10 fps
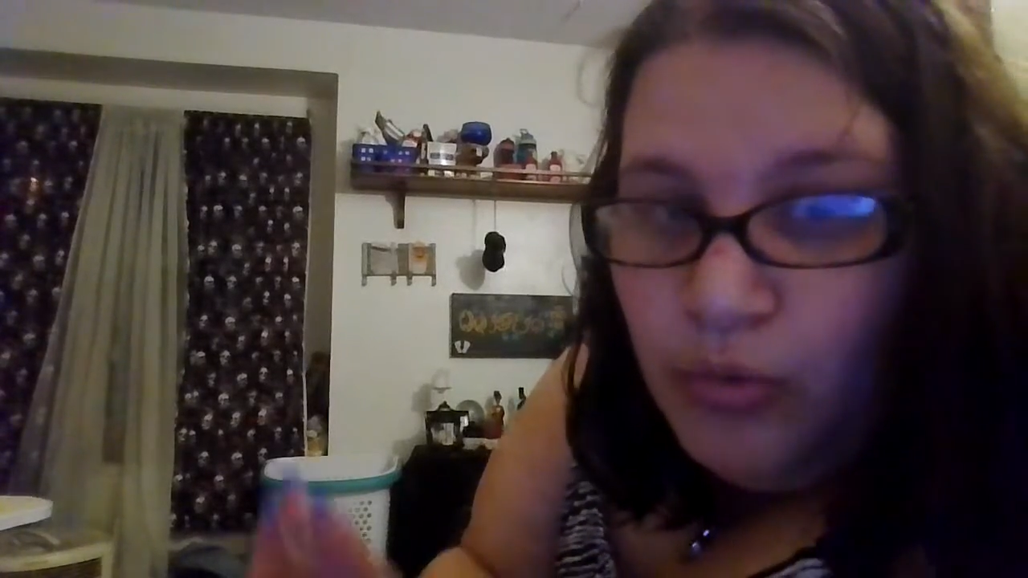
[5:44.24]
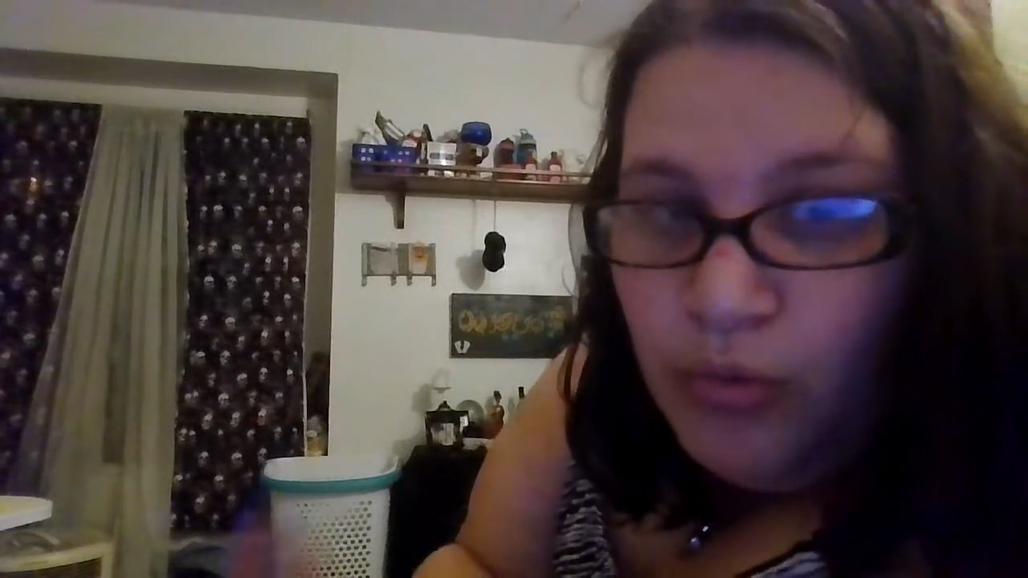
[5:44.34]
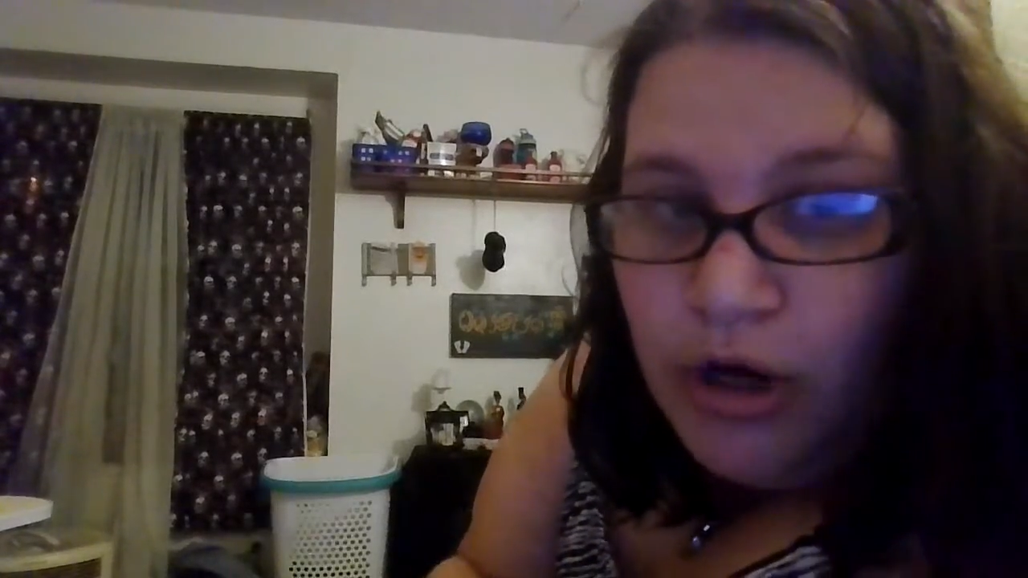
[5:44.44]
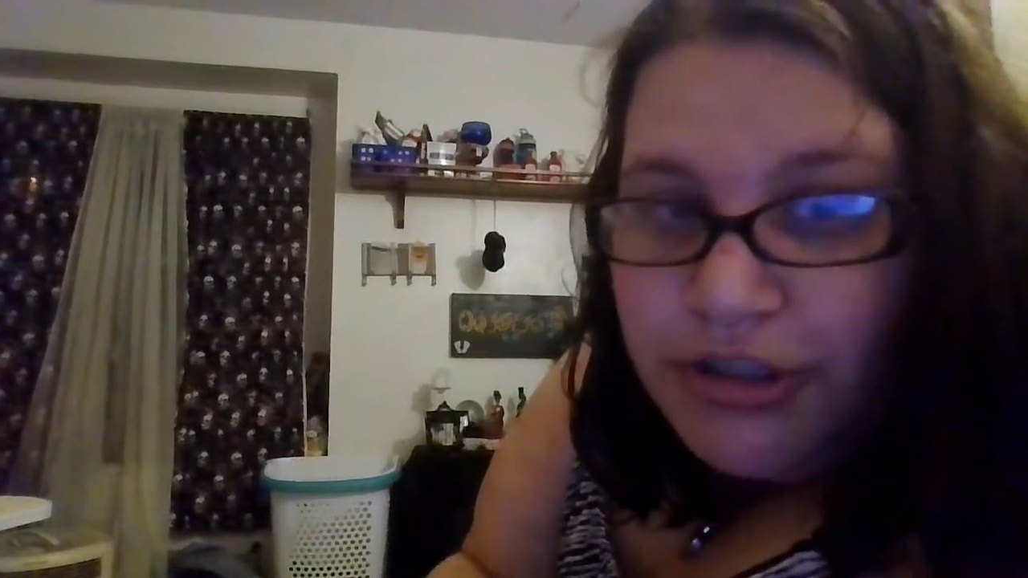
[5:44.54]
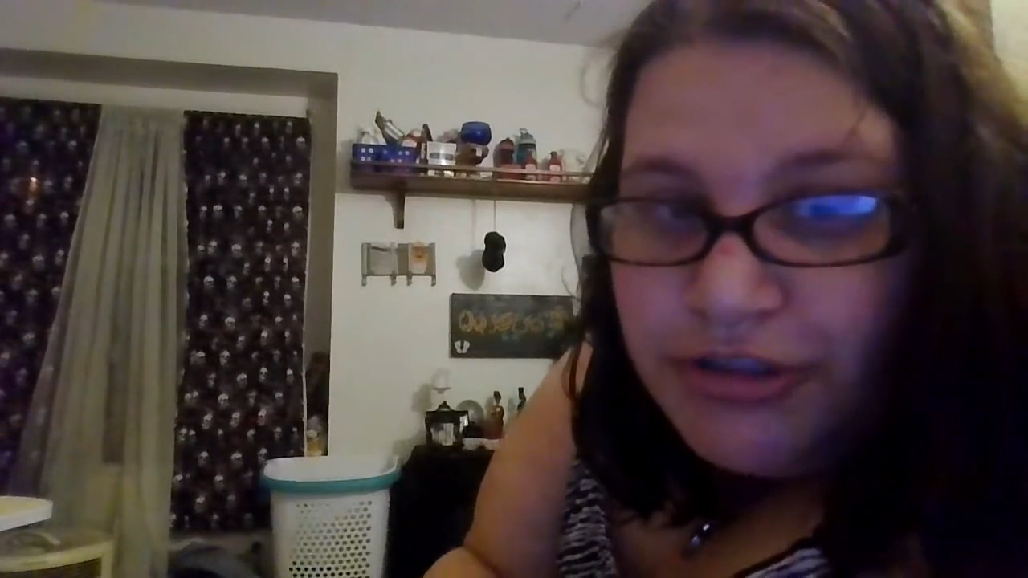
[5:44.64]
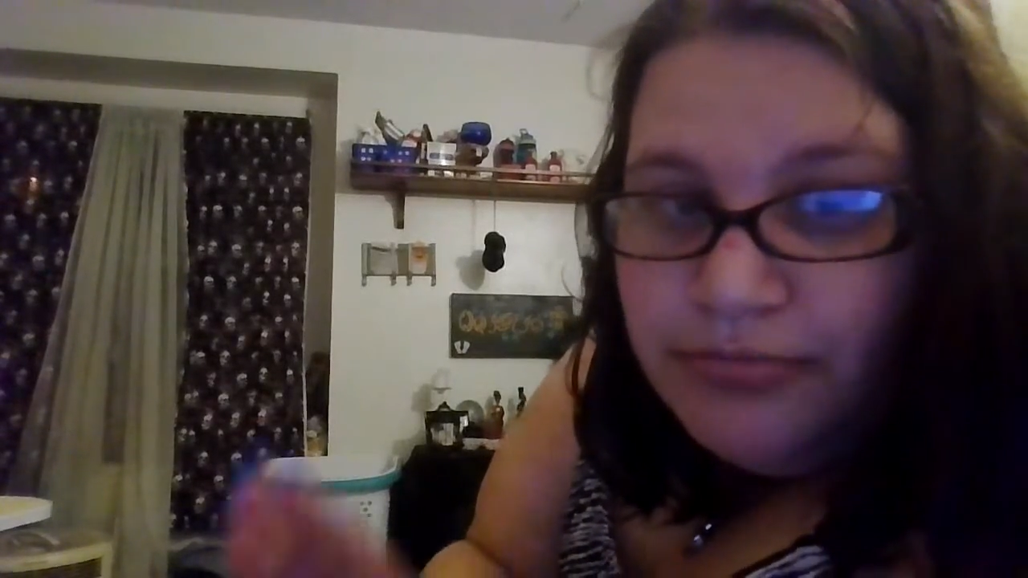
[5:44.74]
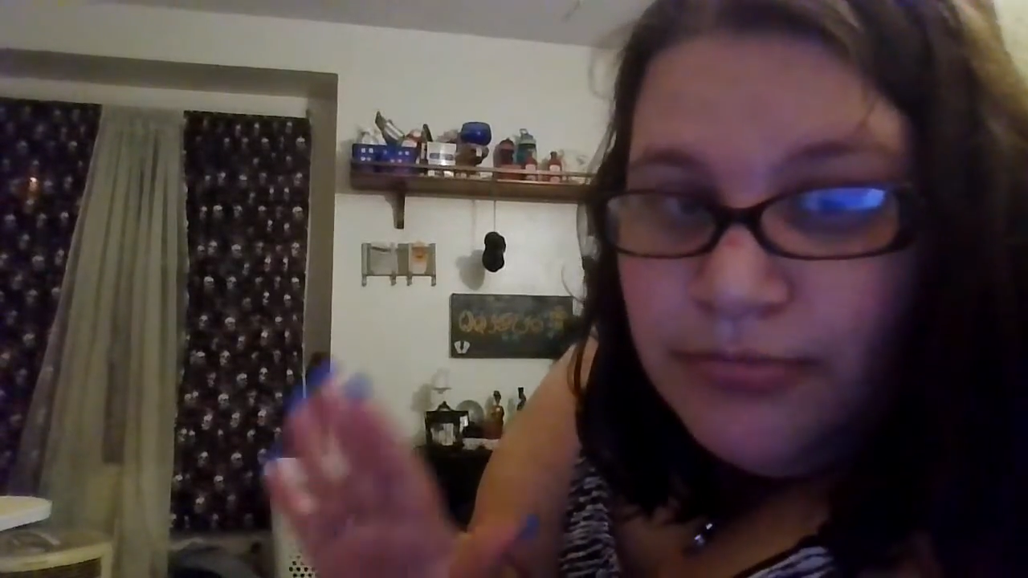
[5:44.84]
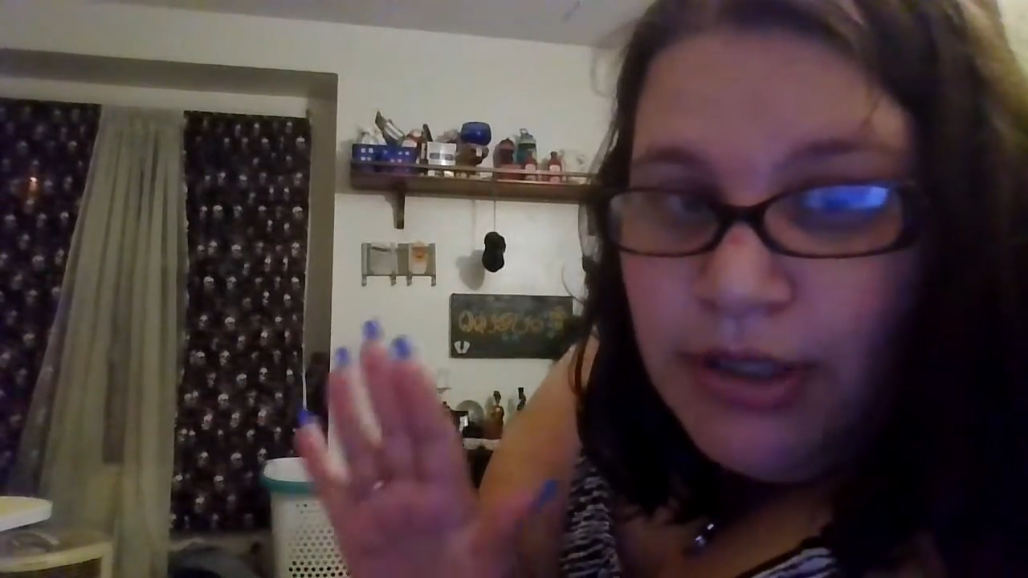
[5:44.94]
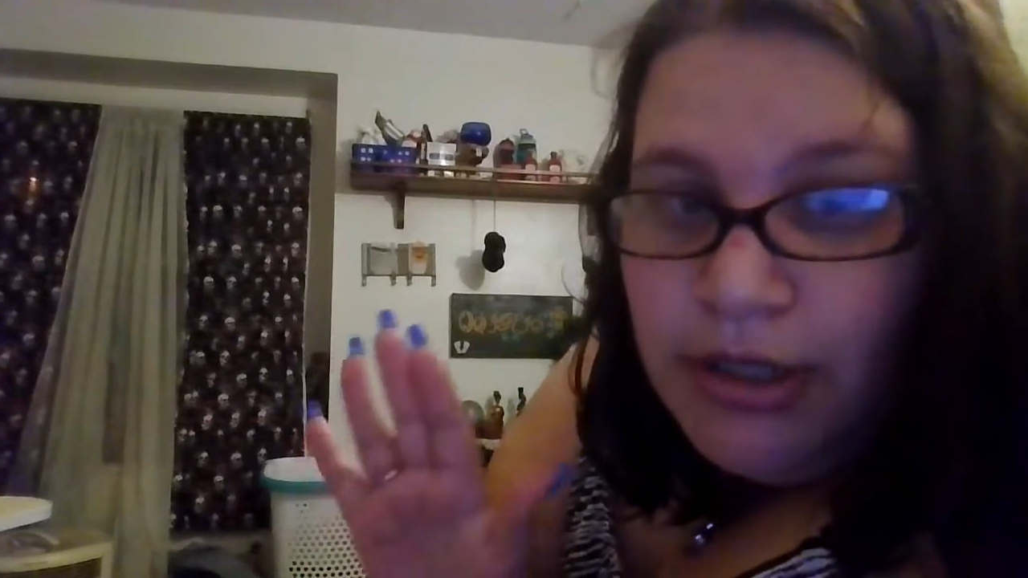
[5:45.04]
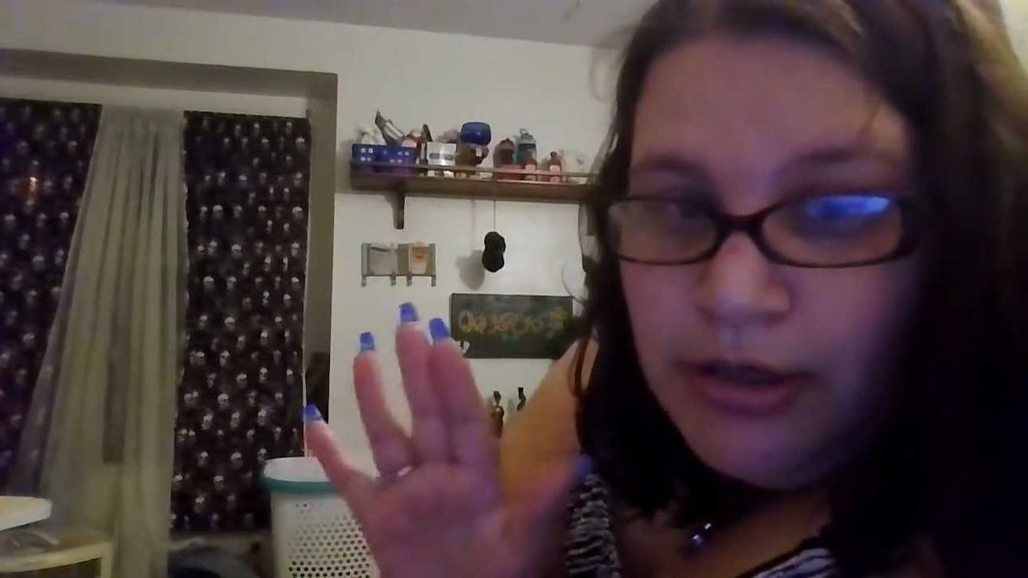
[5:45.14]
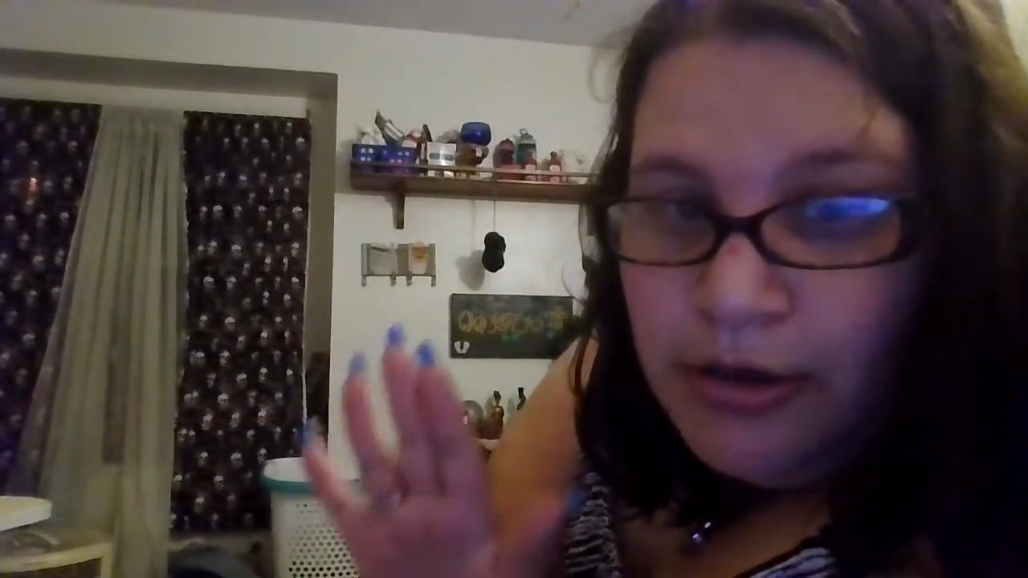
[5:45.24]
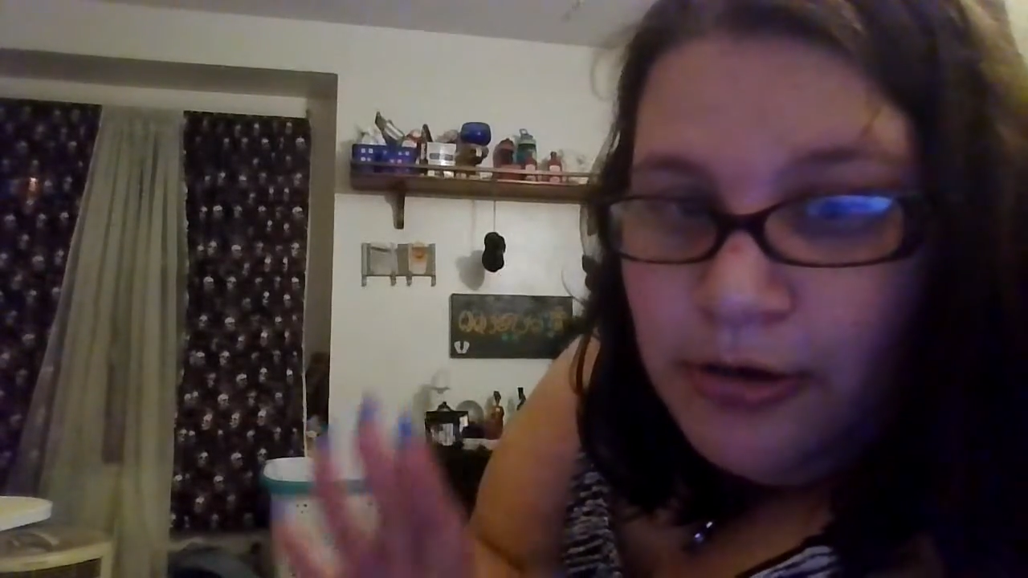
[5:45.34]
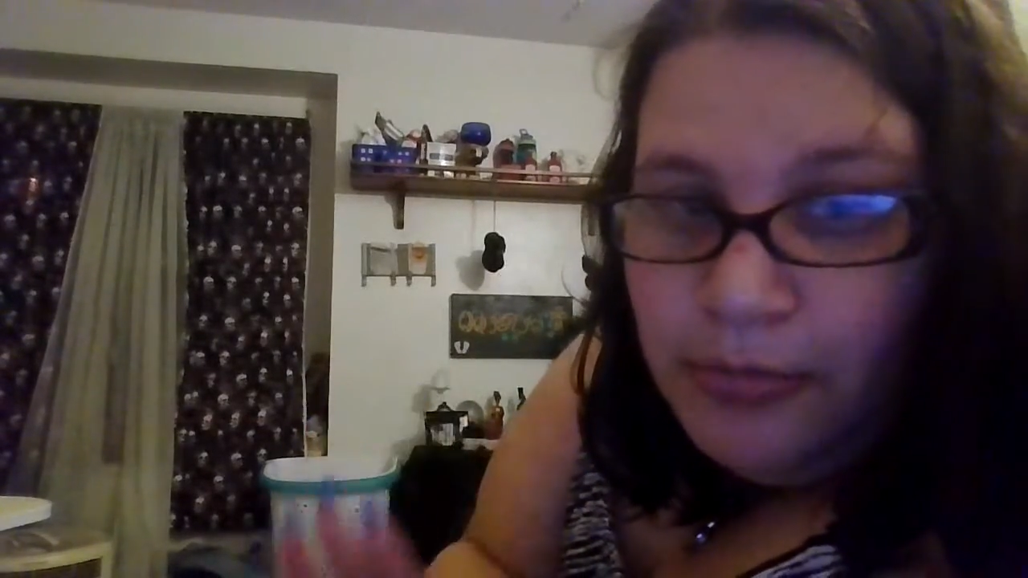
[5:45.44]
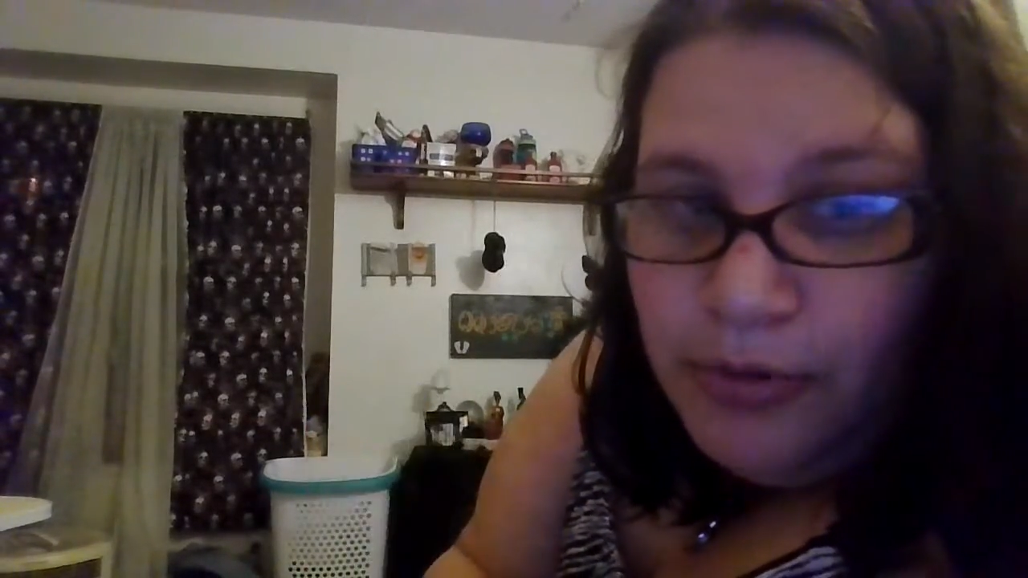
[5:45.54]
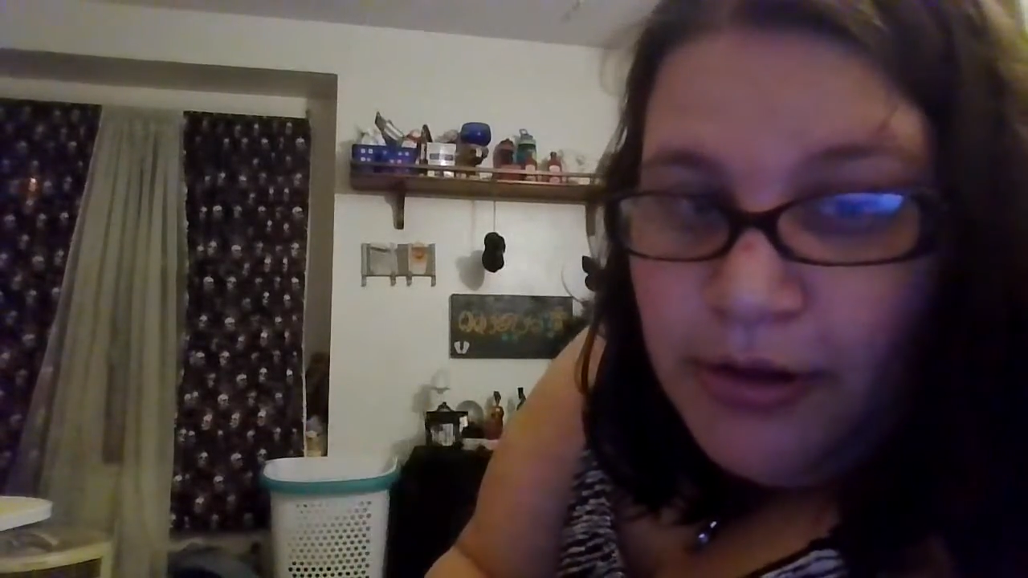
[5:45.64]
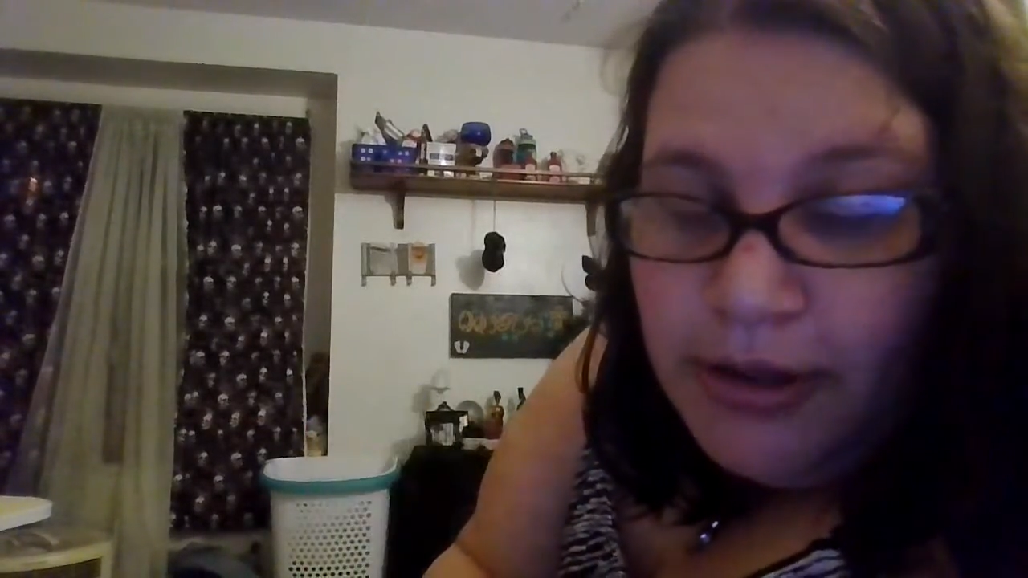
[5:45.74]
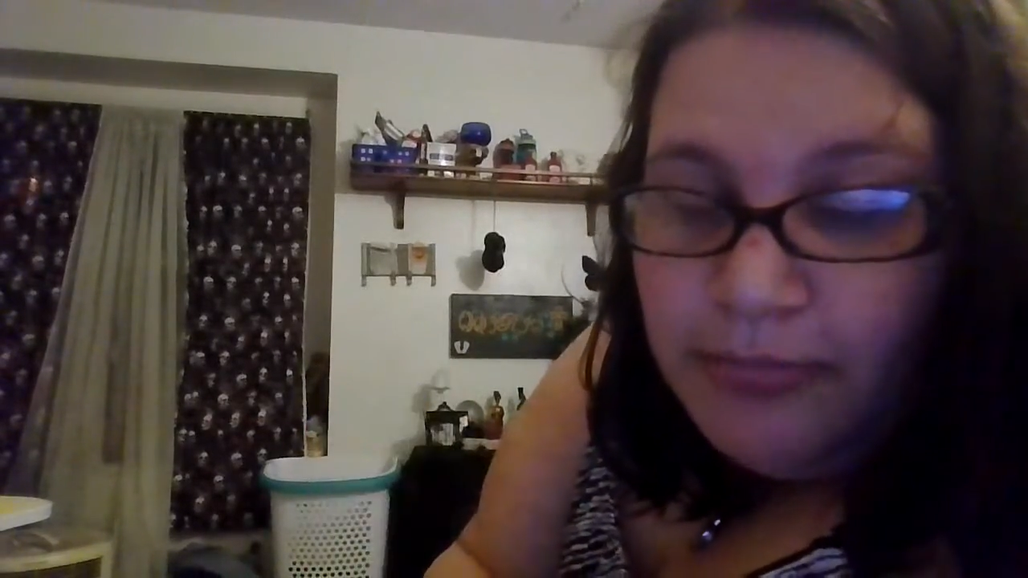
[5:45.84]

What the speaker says: wash them, boil